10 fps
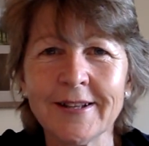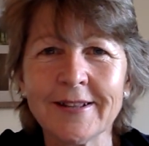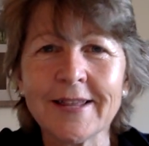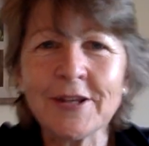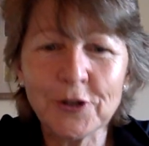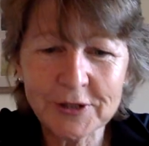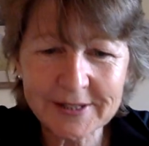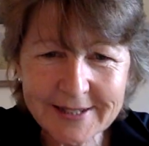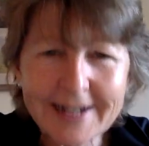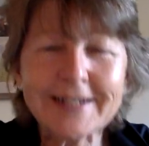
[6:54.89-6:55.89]
then you're
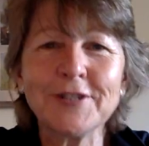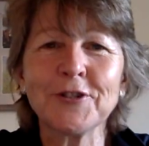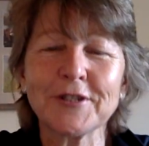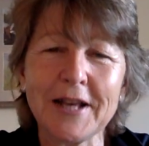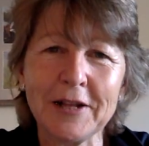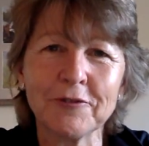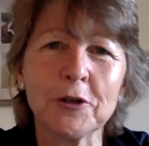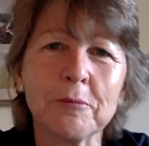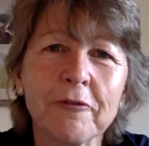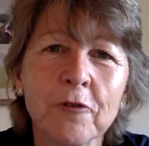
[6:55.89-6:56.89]
setting yourself
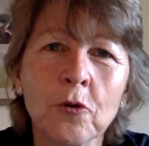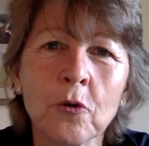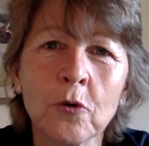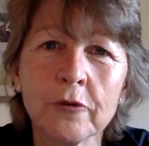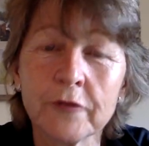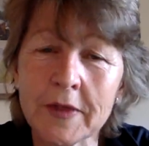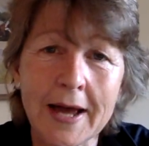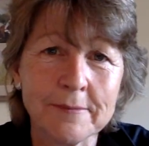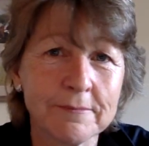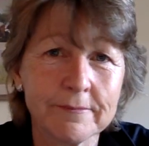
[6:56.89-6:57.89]
up for
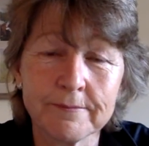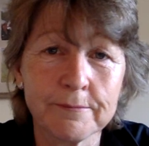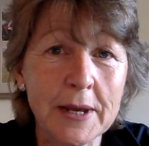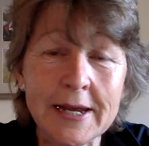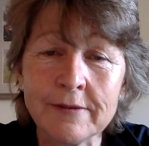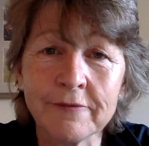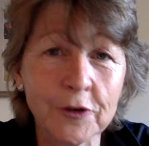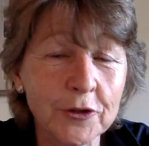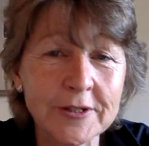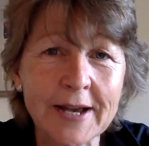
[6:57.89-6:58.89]
that pain
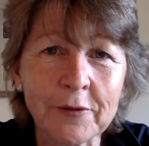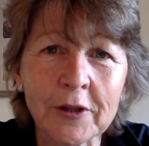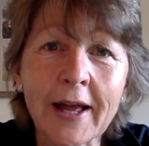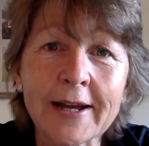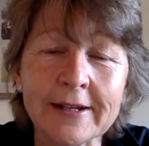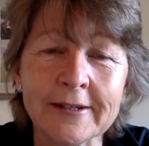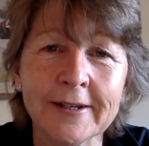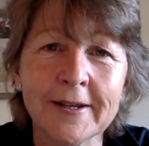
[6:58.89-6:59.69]
further down the line.